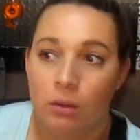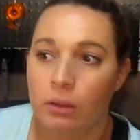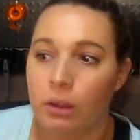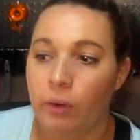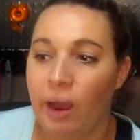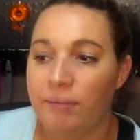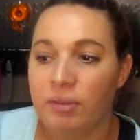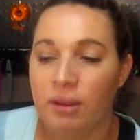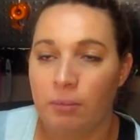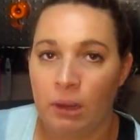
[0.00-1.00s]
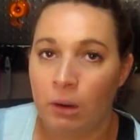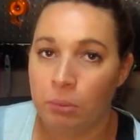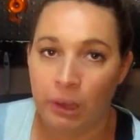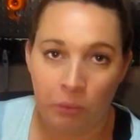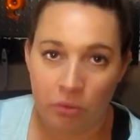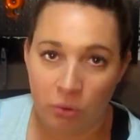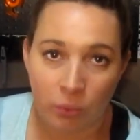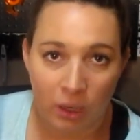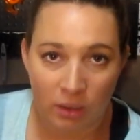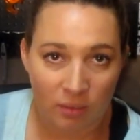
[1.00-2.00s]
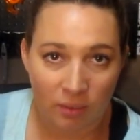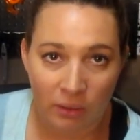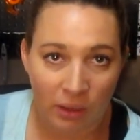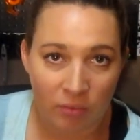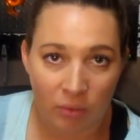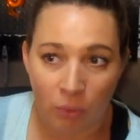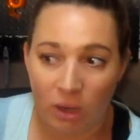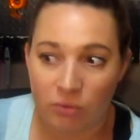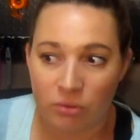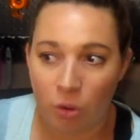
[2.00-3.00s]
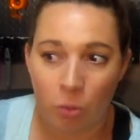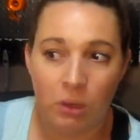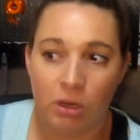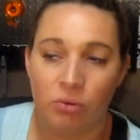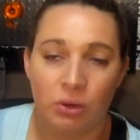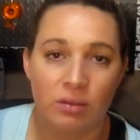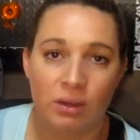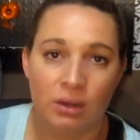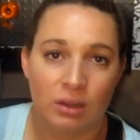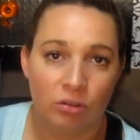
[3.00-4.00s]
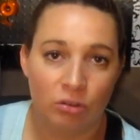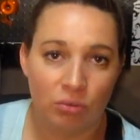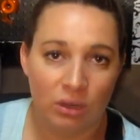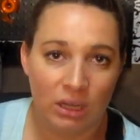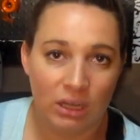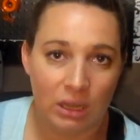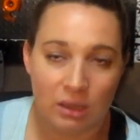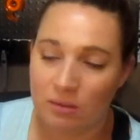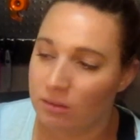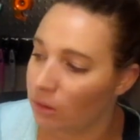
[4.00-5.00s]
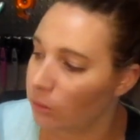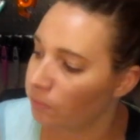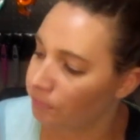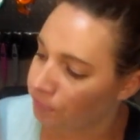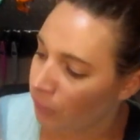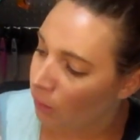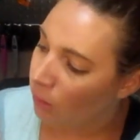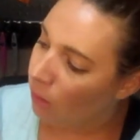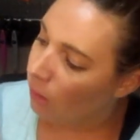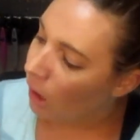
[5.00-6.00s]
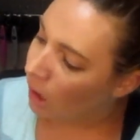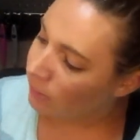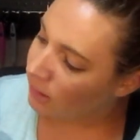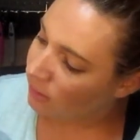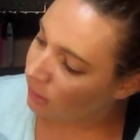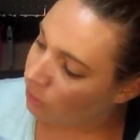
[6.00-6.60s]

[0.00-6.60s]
you know, half the time they don't play with the toys that they're given. We have so many toys here, and it's just ridiculous. So Aubrey set a